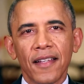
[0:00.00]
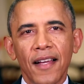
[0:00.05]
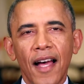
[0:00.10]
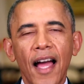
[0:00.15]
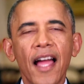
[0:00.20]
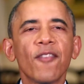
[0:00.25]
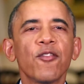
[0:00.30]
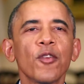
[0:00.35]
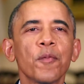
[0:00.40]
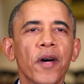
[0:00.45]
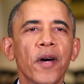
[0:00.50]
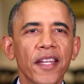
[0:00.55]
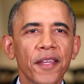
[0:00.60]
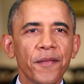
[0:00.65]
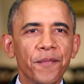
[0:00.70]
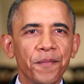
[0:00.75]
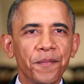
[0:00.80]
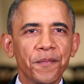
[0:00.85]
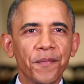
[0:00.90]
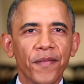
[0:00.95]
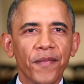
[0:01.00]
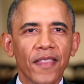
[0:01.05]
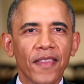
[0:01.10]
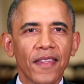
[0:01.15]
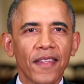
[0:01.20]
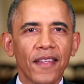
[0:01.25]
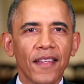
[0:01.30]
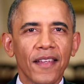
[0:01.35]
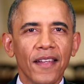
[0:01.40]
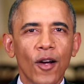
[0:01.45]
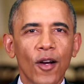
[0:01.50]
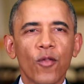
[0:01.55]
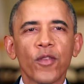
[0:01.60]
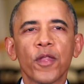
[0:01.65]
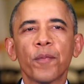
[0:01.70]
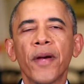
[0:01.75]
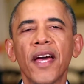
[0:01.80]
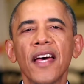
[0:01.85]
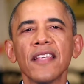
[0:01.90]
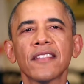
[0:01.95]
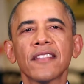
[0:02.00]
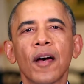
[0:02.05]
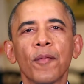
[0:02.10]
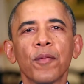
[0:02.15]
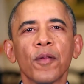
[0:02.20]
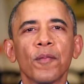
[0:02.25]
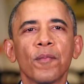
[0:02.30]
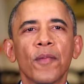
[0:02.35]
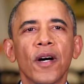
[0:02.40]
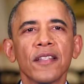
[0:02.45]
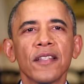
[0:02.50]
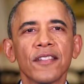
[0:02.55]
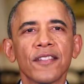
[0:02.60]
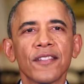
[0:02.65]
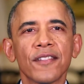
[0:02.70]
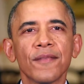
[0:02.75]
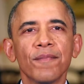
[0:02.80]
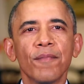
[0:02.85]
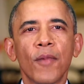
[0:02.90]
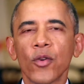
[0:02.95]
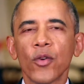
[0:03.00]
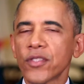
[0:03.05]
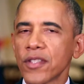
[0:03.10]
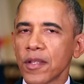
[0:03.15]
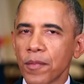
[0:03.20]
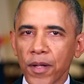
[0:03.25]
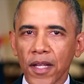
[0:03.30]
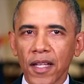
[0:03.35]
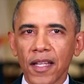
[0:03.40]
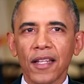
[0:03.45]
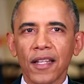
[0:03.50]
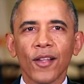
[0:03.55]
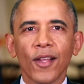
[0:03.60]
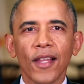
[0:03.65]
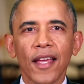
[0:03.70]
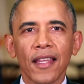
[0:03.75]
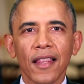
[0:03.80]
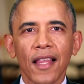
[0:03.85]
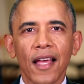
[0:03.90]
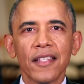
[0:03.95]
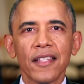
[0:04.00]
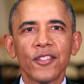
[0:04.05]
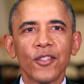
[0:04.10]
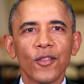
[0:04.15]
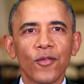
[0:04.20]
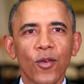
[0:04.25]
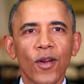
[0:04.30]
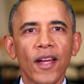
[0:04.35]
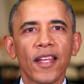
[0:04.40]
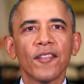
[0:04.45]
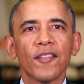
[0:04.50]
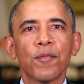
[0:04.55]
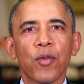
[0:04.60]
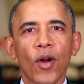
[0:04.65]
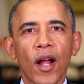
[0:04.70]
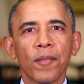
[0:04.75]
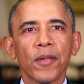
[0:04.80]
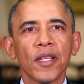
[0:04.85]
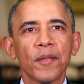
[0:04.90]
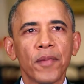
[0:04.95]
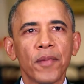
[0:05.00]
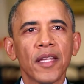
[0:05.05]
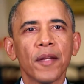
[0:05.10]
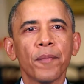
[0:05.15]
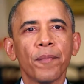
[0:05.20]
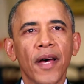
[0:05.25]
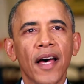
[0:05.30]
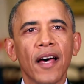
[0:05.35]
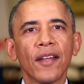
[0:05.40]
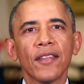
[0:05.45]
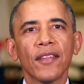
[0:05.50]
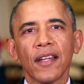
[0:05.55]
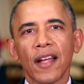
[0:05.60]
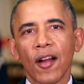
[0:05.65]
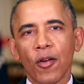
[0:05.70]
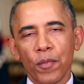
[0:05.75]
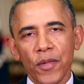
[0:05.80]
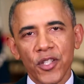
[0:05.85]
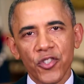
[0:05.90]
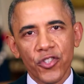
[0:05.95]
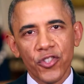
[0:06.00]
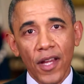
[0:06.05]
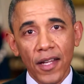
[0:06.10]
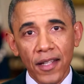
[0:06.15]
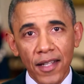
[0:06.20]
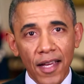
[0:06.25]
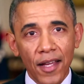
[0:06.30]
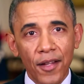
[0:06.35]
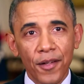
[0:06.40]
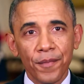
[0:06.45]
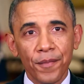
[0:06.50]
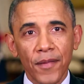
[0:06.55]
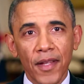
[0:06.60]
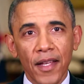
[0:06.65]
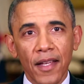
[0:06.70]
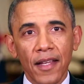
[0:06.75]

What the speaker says: Hi, everybody. Over the past couple of months, most of the political headlines you've read have probably been about the government shutdown